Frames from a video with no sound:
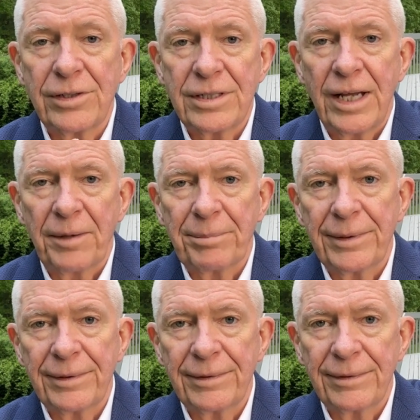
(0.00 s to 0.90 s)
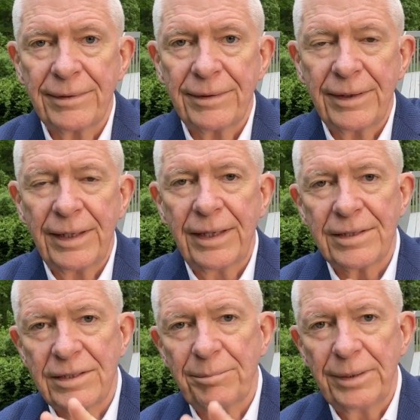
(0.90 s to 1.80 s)
step
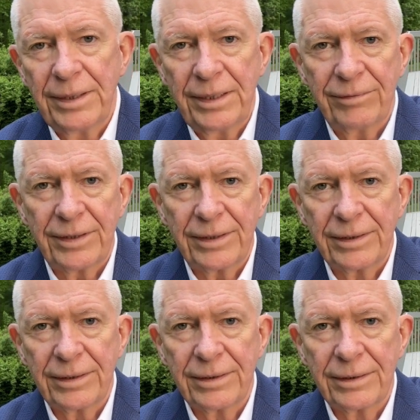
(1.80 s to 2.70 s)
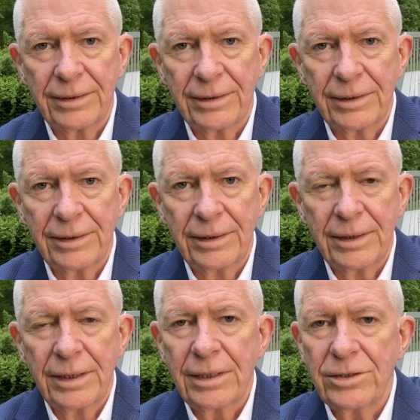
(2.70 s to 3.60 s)
is to believe it.
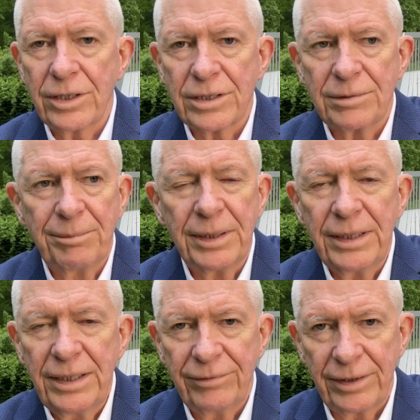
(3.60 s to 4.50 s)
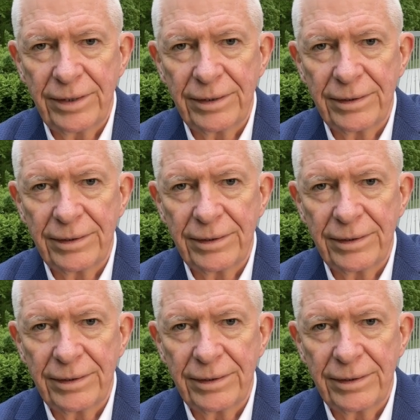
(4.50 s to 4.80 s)
Just believe it.